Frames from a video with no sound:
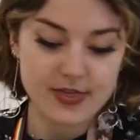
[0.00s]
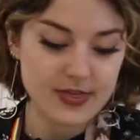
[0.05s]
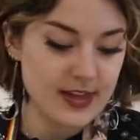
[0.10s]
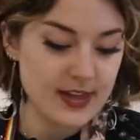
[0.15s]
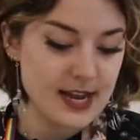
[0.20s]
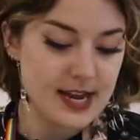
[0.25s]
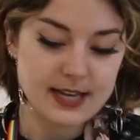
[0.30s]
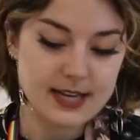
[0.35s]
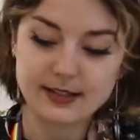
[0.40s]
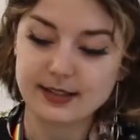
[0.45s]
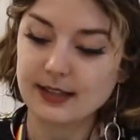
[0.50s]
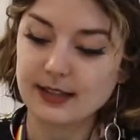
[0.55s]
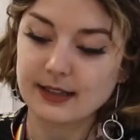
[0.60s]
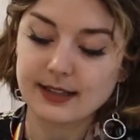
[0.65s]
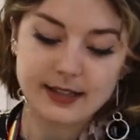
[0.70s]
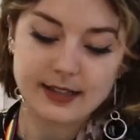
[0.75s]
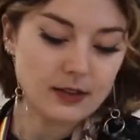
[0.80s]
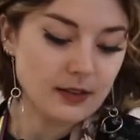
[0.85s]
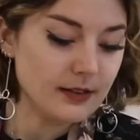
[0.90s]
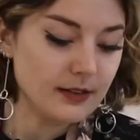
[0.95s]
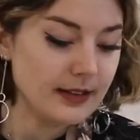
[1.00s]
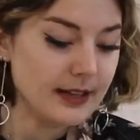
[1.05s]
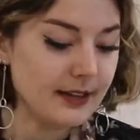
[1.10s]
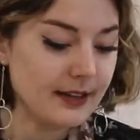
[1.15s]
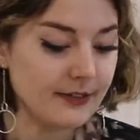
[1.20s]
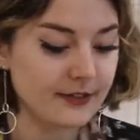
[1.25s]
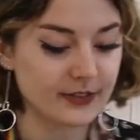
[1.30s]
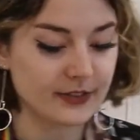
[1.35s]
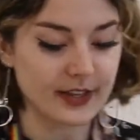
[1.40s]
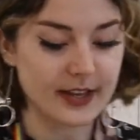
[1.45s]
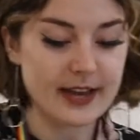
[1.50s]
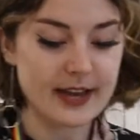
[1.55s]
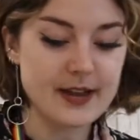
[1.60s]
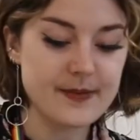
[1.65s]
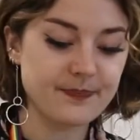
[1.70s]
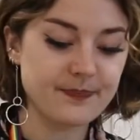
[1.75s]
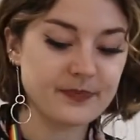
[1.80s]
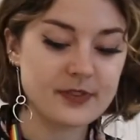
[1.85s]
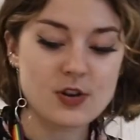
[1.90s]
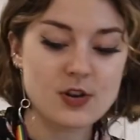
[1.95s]
This little
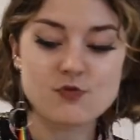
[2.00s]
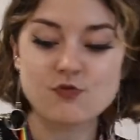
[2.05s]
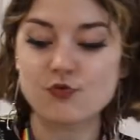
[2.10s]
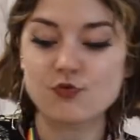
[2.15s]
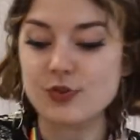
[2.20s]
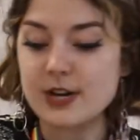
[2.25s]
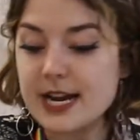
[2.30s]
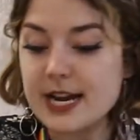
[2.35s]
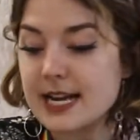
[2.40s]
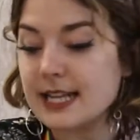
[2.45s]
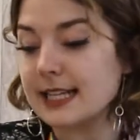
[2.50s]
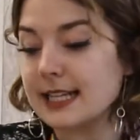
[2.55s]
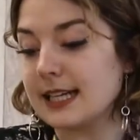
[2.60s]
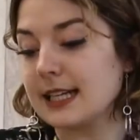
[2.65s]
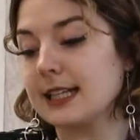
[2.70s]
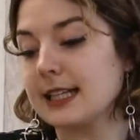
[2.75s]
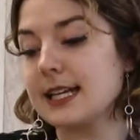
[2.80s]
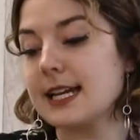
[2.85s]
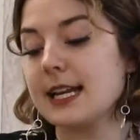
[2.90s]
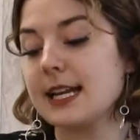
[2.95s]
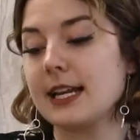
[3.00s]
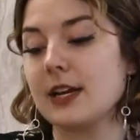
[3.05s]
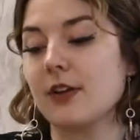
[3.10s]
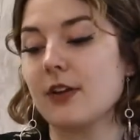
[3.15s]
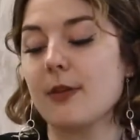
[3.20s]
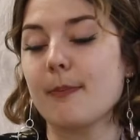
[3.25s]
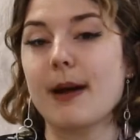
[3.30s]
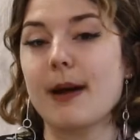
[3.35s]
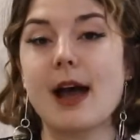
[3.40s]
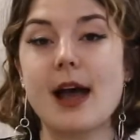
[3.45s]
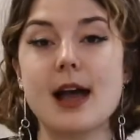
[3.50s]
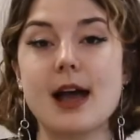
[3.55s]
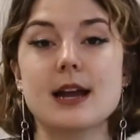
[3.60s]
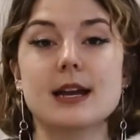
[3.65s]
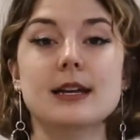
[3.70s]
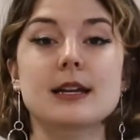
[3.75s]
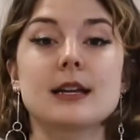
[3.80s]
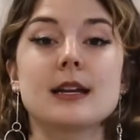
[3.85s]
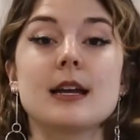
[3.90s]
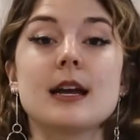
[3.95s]
leaflet really clearly on the
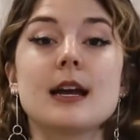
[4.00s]
back